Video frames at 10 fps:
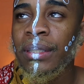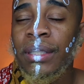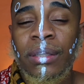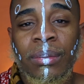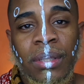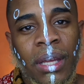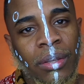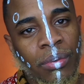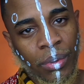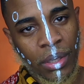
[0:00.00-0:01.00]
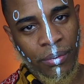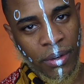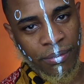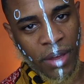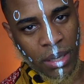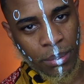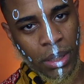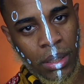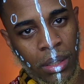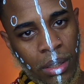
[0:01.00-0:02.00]
Sis was like, you really finna fight
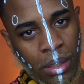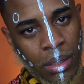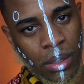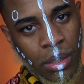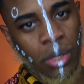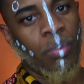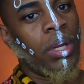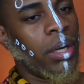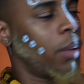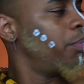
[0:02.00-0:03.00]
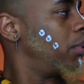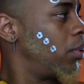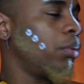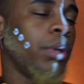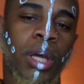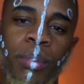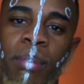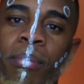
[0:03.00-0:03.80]
me? You really done pulled up